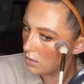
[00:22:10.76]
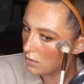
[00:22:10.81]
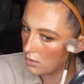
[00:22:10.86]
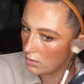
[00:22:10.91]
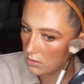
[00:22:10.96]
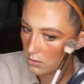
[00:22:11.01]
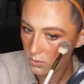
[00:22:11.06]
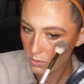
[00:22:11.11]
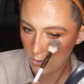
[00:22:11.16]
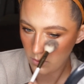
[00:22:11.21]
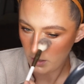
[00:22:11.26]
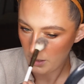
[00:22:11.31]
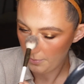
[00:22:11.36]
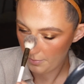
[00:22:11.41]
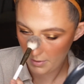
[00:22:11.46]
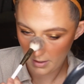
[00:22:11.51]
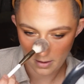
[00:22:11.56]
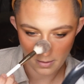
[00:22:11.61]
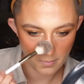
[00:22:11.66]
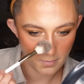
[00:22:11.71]
sweep
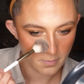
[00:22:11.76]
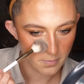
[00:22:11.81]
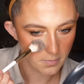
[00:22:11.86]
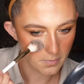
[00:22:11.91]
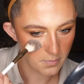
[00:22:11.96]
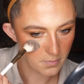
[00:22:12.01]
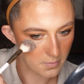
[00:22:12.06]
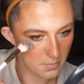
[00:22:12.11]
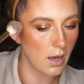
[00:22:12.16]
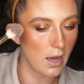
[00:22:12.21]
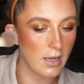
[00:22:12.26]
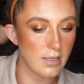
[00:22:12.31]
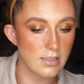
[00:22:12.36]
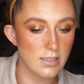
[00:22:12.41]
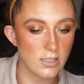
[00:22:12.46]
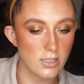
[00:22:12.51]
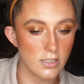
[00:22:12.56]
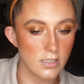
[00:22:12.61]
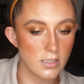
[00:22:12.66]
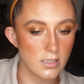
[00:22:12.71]
it. I
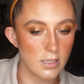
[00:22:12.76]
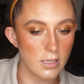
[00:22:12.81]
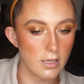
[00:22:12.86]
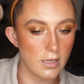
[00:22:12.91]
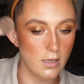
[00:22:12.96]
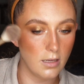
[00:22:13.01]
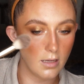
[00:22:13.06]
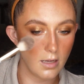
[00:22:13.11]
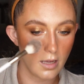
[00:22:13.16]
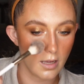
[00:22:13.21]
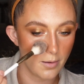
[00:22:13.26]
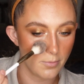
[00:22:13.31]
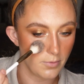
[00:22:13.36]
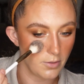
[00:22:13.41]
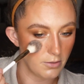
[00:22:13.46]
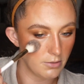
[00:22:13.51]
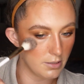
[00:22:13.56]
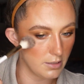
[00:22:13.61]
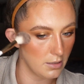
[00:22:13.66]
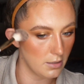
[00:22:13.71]
seriously am
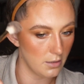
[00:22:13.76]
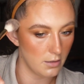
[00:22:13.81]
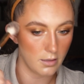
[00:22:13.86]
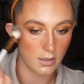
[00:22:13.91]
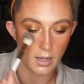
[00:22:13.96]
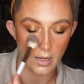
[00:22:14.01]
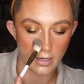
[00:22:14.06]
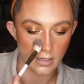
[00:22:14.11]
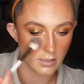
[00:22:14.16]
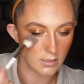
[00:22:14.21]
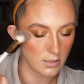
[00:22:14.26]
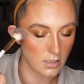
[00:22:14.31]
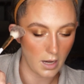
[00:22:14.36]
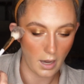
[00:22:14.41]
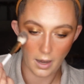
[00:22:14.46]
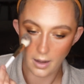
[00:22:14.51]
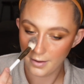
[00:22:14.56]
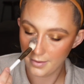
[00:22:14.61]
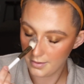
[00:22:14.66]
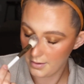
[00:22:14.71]
using the lightest
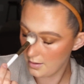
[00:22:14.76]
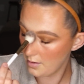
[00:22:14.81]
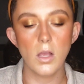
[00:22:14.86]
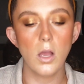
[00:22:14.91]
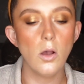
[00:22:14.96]
hand.